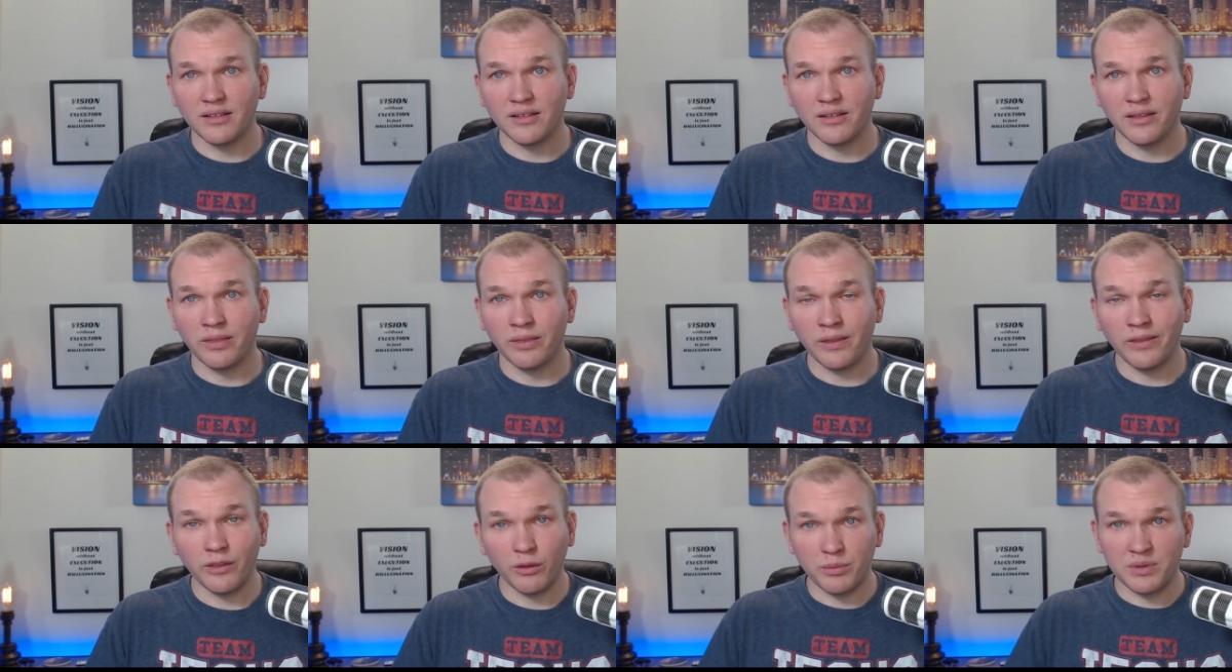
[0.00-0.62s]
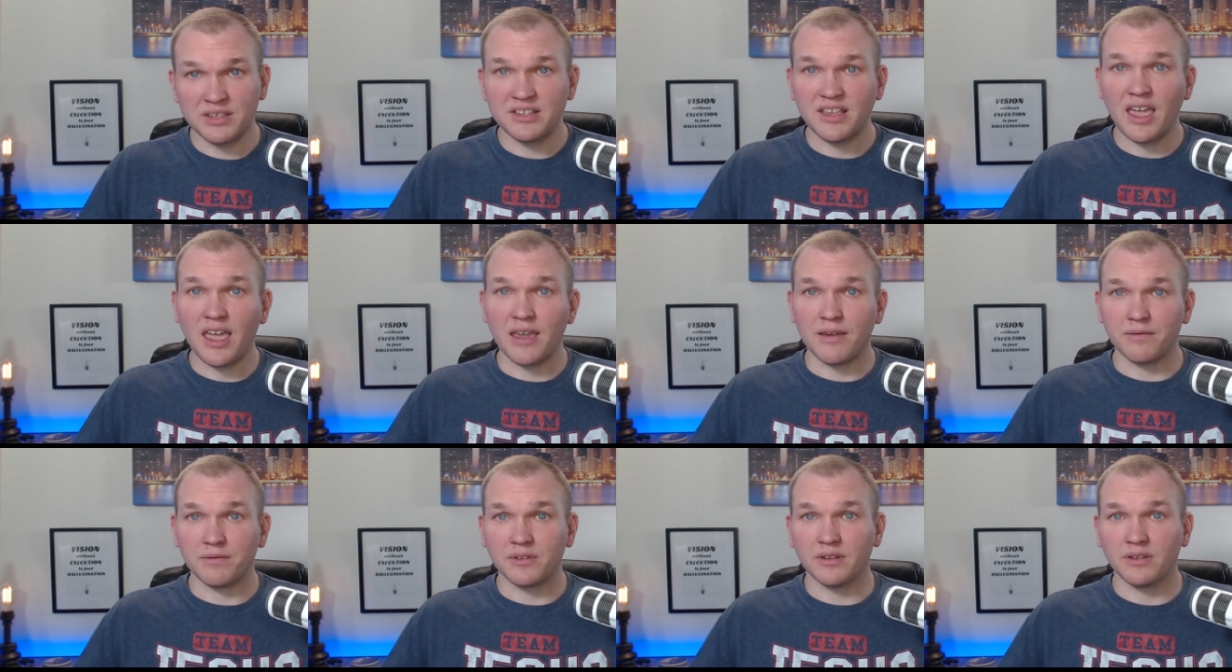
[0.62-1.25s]
then they'll be
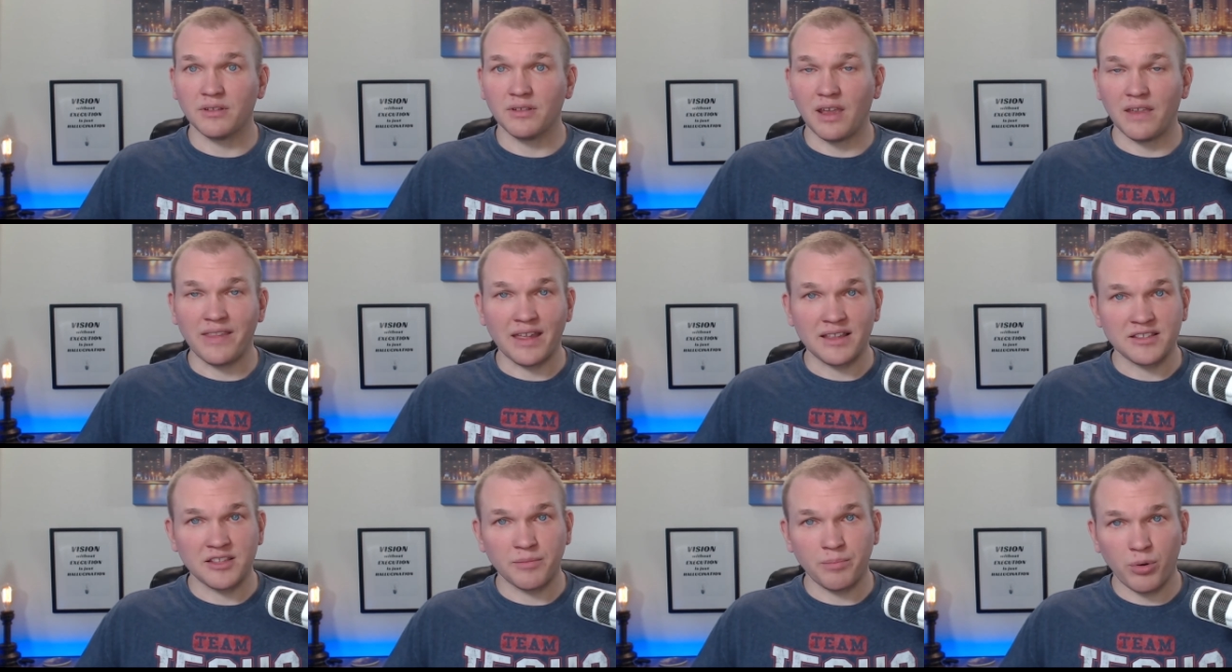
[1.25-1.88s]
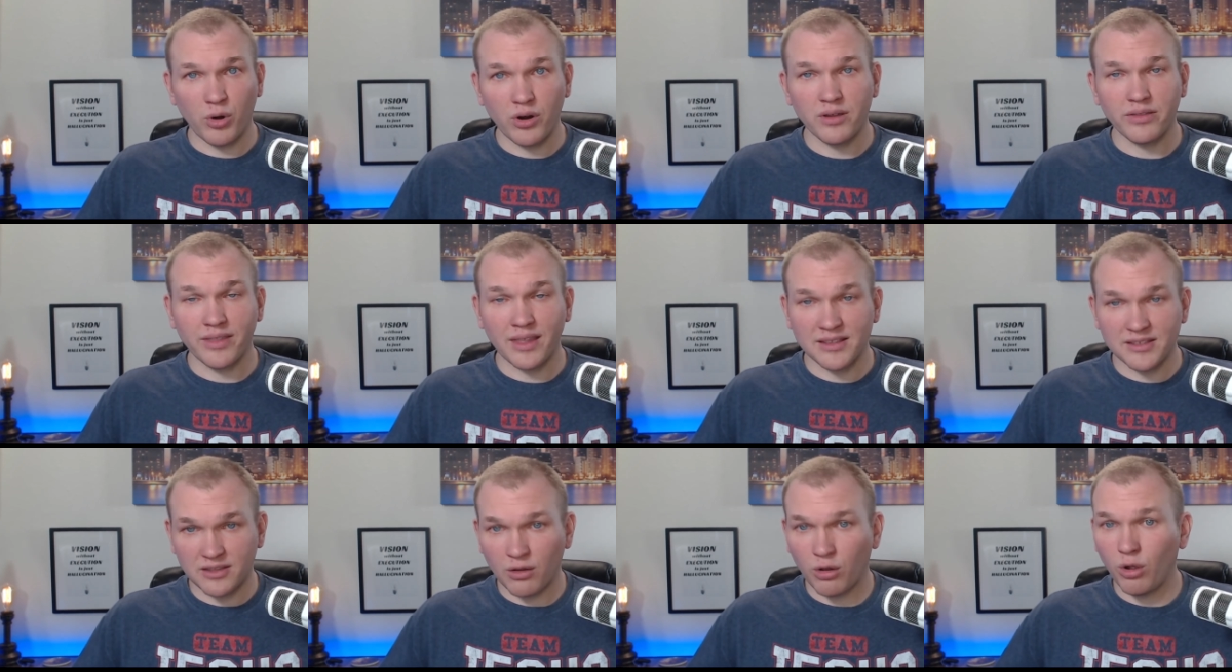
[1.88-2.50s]
saved. And that's
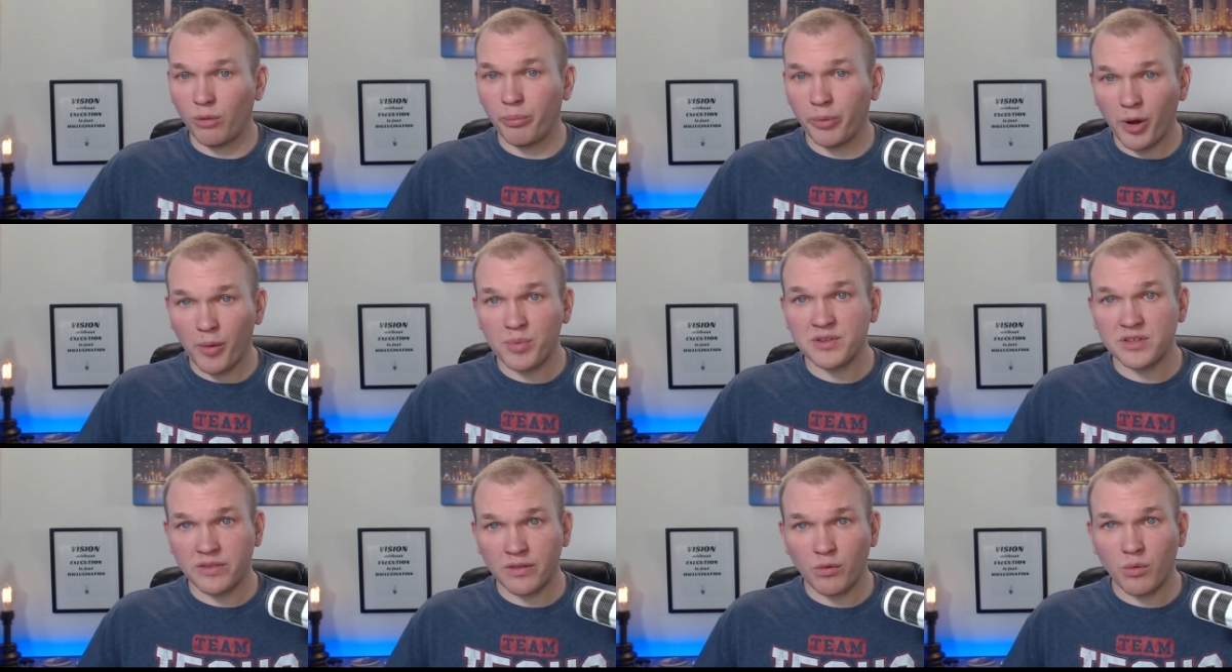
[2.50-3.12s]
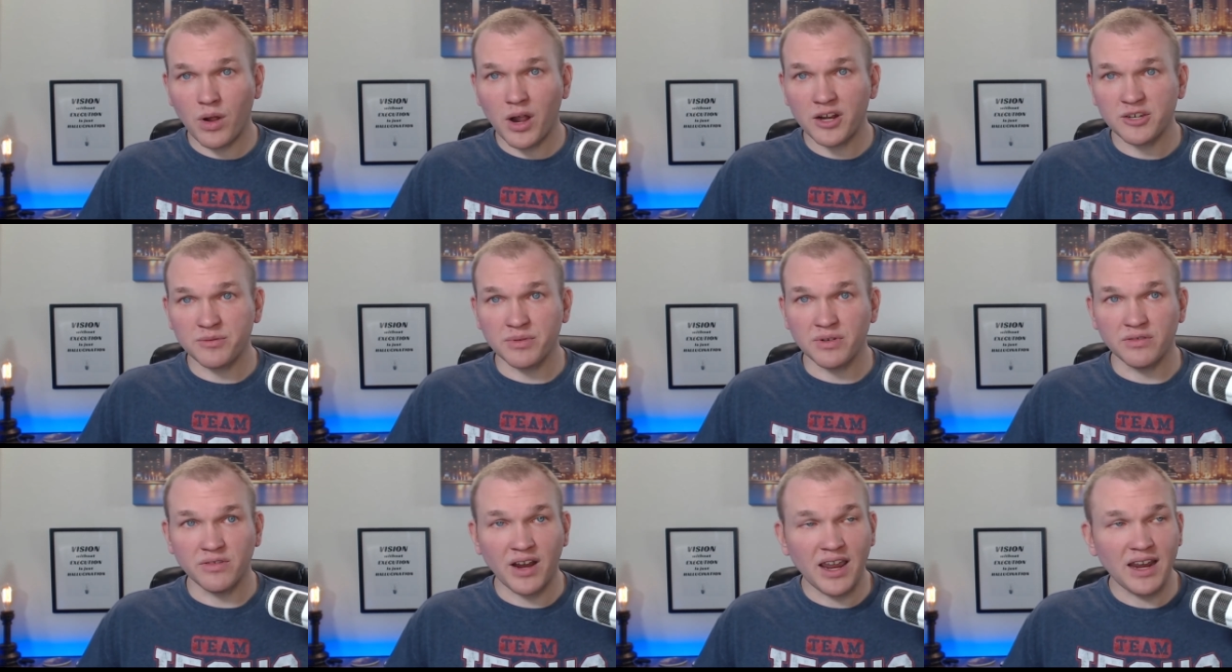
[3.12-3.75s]
the whole purpose of the
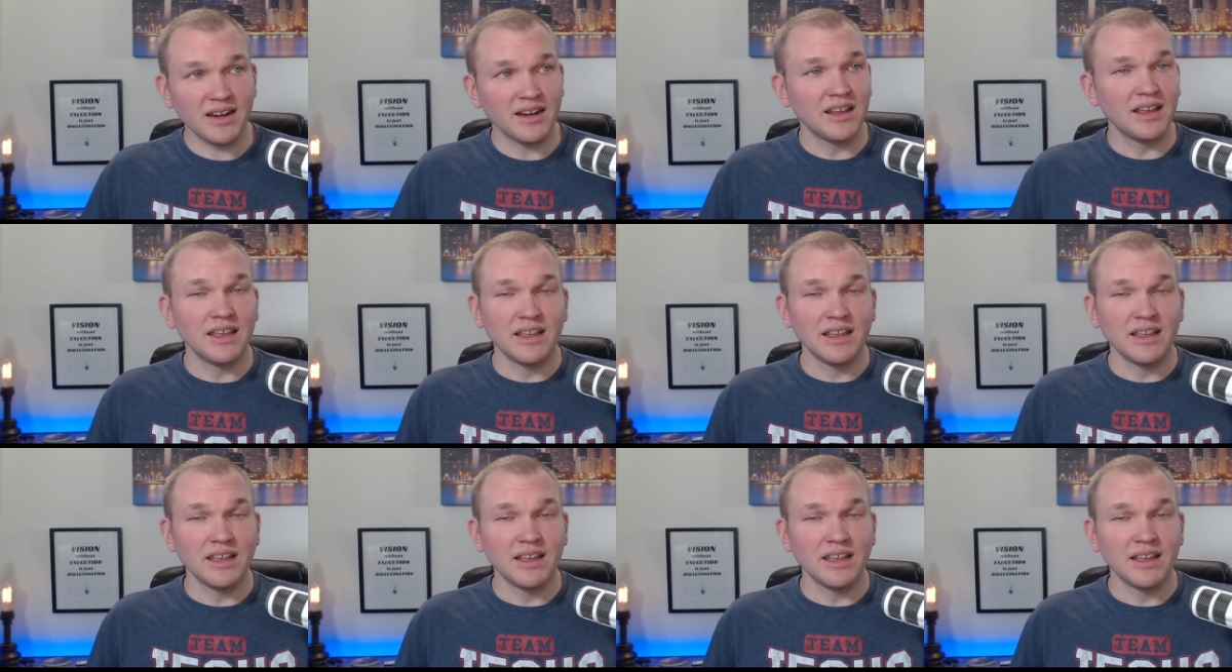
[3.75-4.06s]
watchman, right?